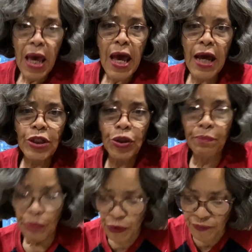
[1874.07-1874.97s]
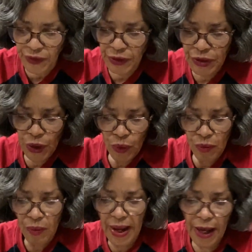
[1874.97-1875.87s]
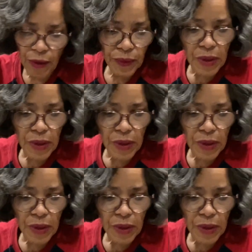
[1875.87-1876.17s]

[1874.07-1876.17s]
and you move the dough around.